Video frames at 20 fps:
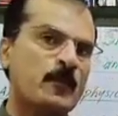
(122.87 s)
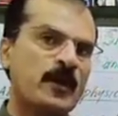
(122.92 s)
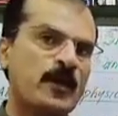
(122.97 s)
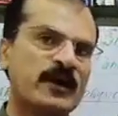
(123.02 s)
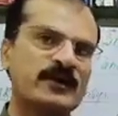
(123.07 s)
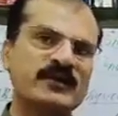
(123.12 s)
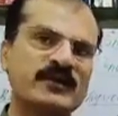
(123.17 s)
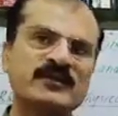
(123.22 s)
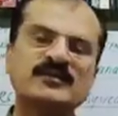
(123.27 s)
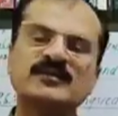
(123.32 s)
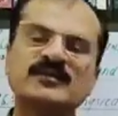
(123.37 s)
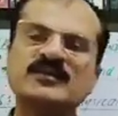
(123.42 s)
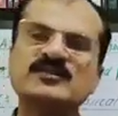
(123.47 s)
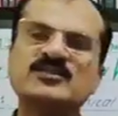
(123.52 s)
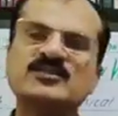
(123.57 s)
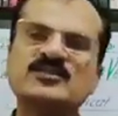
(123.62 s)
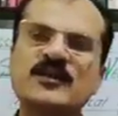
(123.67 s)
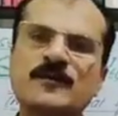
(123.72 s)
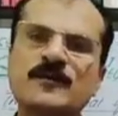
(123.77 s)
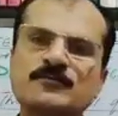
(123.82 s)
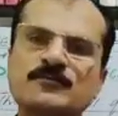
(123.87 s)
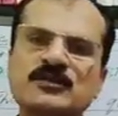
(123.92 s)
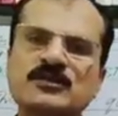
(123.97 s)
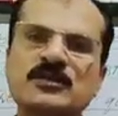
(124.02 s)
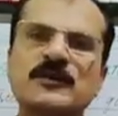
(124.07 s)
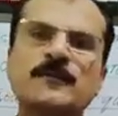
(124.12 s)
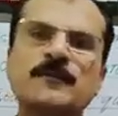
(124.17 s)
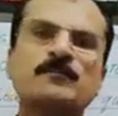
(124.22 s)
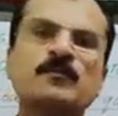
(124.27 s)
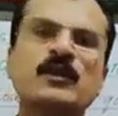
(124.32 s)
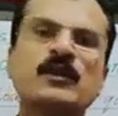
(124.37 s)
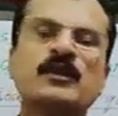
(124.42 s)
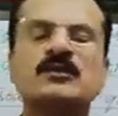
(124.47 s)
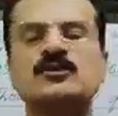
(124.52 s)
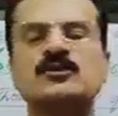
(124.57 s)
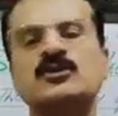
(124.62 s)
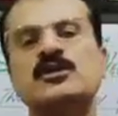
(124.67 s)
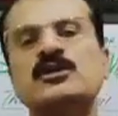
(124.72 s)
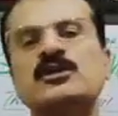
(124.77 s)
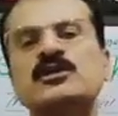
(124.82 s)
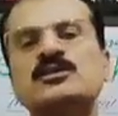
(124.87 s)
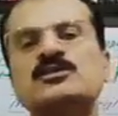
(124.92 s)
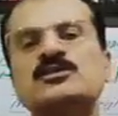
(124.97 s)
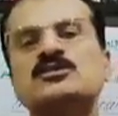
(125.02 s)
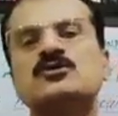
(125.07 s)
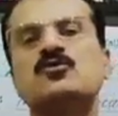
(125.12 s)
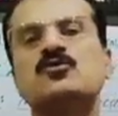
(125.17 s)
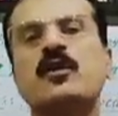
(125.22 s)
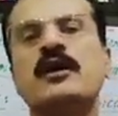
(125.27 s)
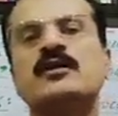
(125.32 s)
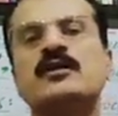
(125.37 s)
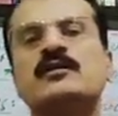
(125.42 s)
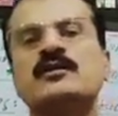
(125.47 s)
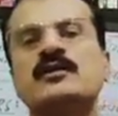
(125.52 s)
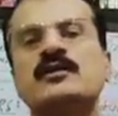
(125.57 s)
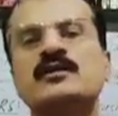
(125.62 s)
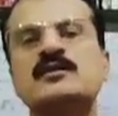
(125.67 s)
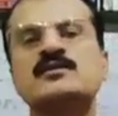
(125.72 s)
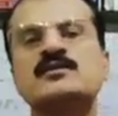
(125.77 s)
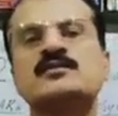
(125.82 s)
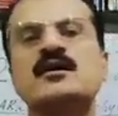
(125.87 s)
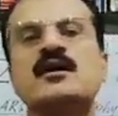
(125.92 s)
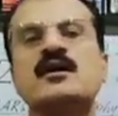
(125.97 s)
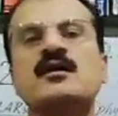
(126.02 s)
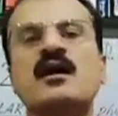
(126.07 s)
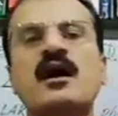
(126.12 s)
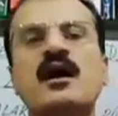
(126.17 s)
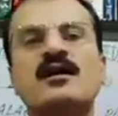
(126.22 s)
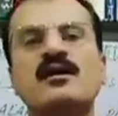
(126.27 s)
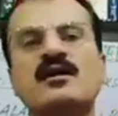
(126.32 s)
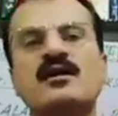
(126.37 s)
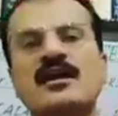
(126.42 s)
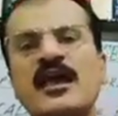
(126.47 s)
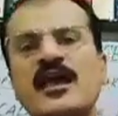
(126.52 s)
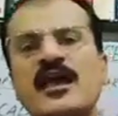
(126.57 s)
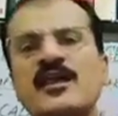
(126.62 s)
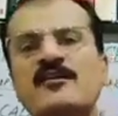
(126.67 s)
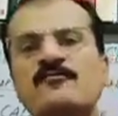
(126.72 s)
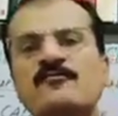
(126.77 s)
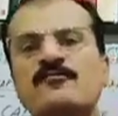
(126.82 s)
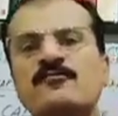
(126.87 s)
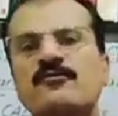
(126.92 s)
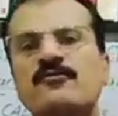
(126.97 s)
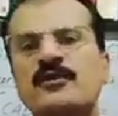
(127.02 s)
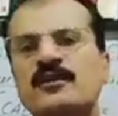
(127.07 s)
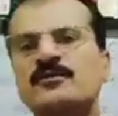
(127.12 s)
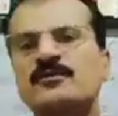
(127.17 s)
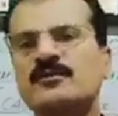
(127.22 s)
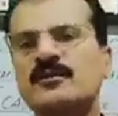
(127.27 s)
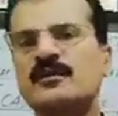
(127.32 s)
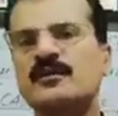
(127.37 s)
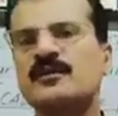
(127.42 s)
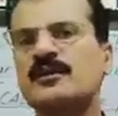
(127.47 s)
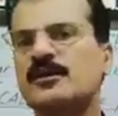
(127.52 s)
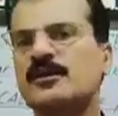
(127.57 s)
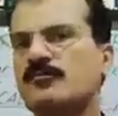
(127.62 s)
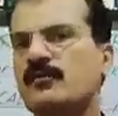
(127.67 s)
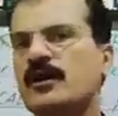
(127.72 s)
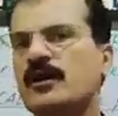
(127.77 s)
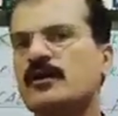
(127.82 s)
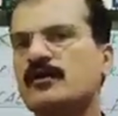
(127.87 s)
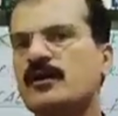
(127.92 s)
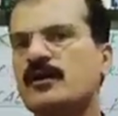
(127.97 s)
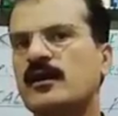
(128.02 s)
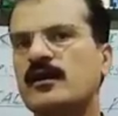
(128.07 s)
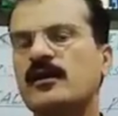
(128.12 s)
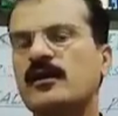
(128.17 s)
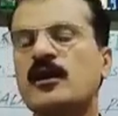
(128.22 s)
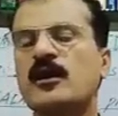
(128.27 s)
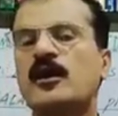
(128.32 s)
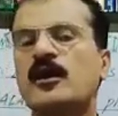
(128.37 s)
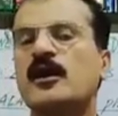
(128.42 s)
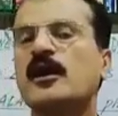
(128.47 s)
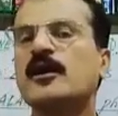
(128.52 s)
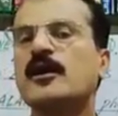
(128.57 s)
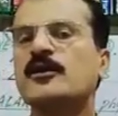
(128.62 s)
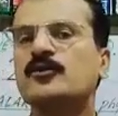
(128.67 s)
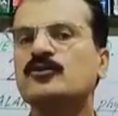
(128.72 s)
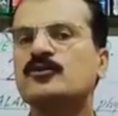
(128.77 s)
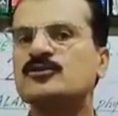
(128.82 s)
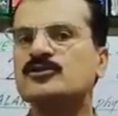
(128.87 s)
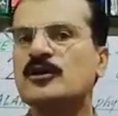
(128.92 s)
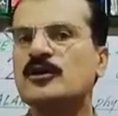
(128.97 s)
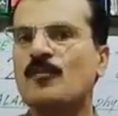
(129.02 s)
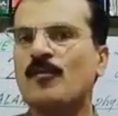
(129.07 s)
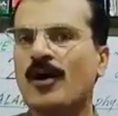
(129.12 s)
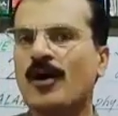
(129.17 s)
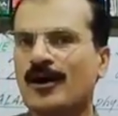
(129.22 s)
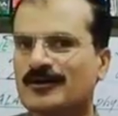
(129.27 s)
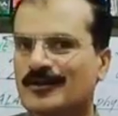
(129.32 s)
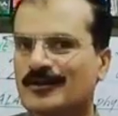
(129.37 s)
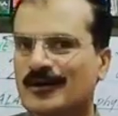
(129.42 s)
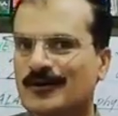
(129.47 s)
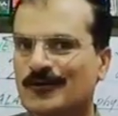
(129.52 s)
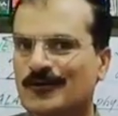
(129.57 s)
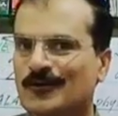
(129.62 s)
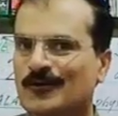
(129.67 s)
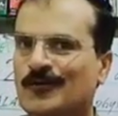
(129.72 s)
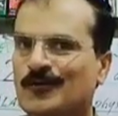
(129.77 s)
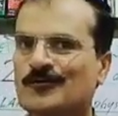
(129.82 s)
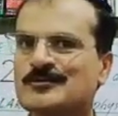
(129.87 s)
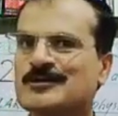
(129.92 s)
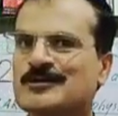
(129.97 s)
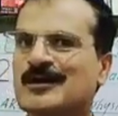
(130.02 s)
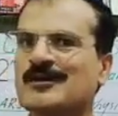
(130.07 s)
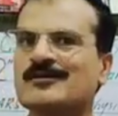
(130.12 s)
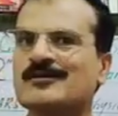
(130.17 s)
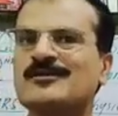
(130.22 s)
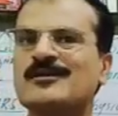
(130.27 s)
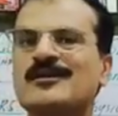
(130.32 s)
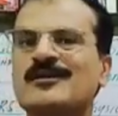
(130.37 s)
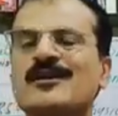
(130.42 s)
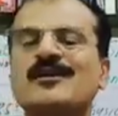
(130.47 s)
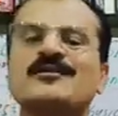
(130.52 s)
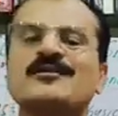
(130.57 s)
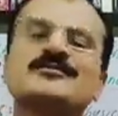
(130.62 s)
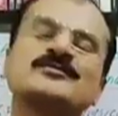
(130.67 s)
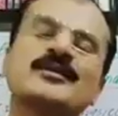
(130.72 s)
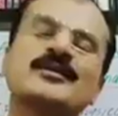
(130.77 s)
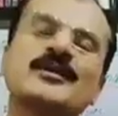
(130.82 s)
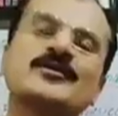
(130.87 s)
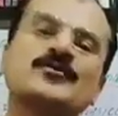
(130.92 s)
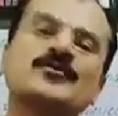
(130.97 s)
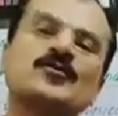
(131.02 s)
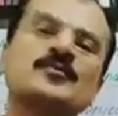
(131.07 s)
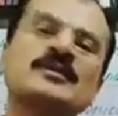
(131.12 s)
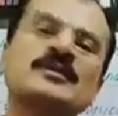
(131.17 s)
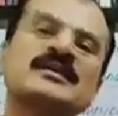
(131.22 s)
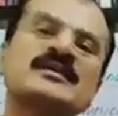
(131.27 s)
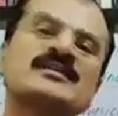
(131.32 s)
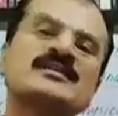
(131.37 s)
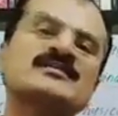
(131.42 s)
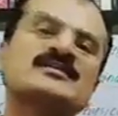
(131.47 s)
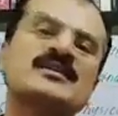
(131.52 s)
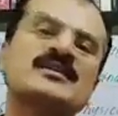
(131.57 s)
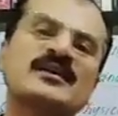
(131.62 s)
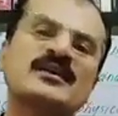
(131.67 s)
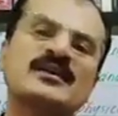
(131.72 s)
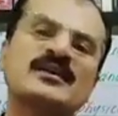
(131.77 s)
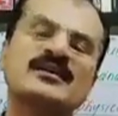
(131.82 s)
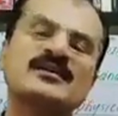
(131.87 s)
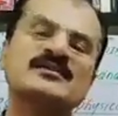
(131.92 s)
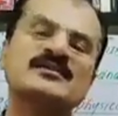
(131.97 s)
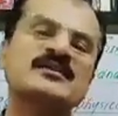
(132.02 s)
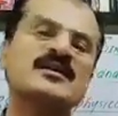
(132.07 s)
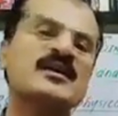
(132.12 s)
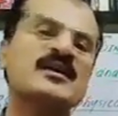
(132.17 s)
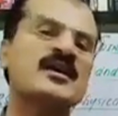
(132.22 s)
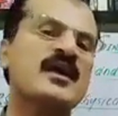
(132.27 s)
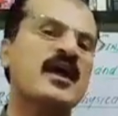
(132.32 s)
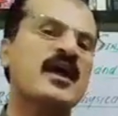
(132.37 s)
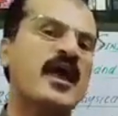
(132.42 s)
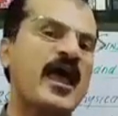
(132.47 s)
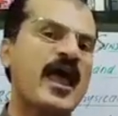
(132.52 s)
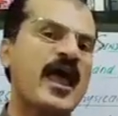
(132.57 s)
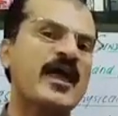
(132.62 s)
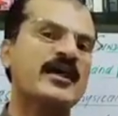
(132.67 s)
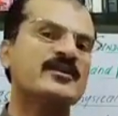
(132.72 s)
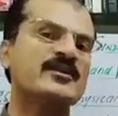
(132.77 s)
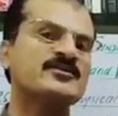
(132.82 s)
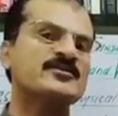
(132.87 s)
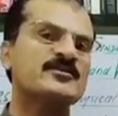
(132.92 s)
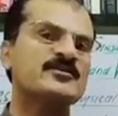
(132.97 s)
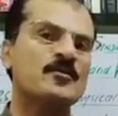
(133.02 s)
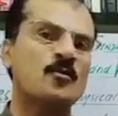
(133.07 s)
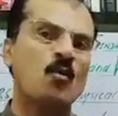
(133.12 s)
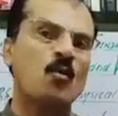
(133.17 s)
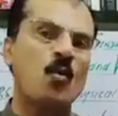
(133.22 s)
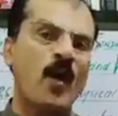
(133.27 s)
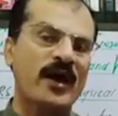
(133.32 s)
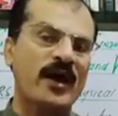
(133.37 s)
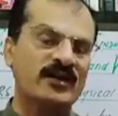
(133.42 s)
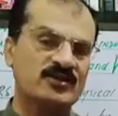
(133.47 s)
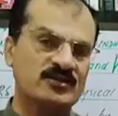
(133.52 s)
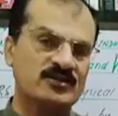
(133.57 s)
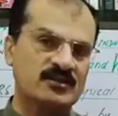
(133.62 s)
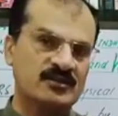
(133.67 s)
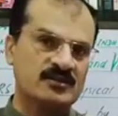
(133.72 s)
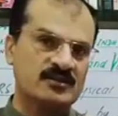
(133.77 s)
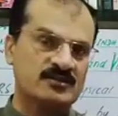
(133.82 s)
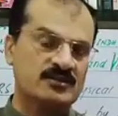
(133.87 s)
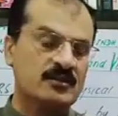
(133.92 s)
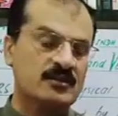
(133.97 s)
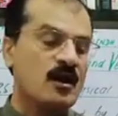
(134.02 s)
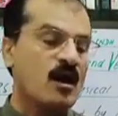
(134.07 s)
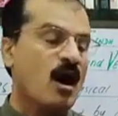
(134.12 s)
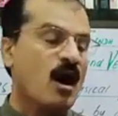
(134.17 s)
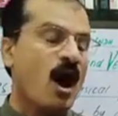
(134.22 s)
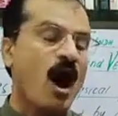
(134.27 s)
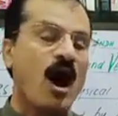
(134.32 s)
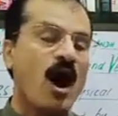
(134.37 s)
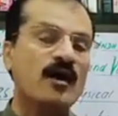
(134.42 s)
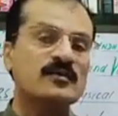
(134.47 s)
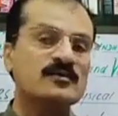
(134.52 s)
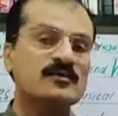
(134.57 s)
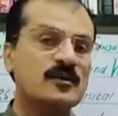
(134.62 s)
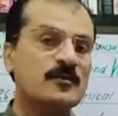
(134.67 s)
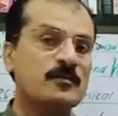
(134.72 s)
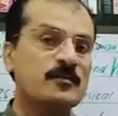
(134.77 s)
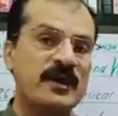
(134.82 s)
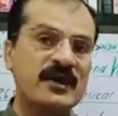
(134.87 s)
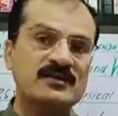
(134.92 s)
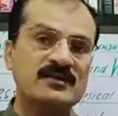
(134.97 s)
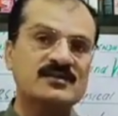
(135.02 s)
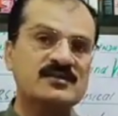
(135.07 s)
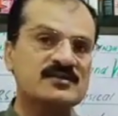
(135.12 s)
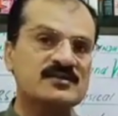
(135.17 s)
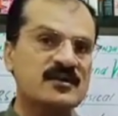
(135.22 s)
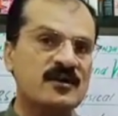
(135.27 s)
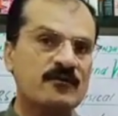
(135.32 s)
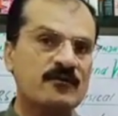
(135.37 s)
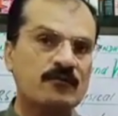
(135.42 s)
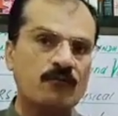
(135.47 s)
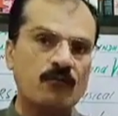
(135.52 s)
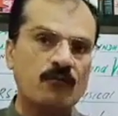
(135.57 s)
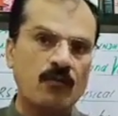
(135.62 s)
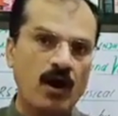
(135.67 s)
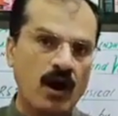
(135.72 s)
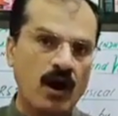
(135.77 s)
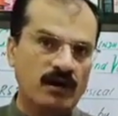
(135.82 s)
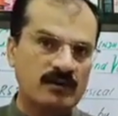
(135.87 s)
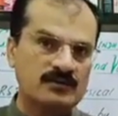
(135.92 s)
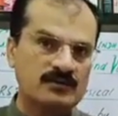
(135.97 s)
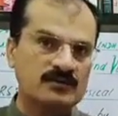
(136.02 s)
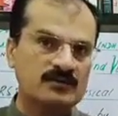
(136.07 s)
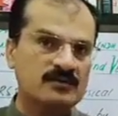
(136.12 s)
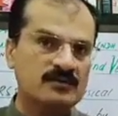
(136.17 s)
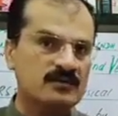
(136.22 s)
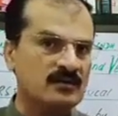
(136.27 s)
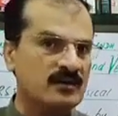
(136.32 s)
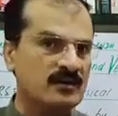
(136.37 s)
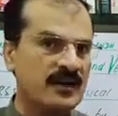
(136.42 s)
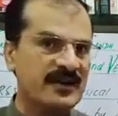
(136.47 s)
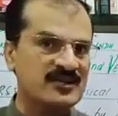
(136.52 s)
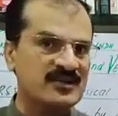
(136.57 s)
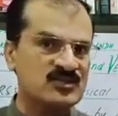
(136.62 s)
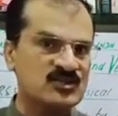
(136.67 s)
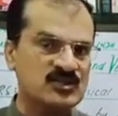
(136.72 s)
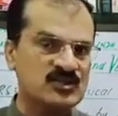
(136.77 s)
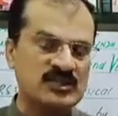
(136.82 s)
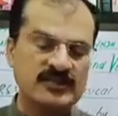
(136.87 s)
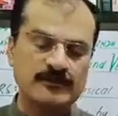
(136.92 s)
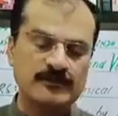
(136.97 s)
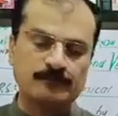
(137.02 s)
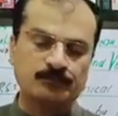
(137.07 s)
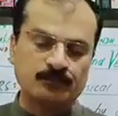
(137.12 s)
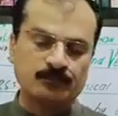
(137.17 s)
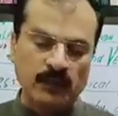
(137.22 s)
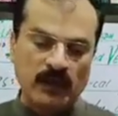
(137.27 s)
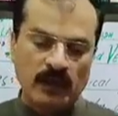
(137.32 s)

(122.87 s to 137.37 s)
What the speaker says: But in this chapter these quantities are again further divided into some other groups, and they are said to be scalars and vectors. On the basis of what? Let's see.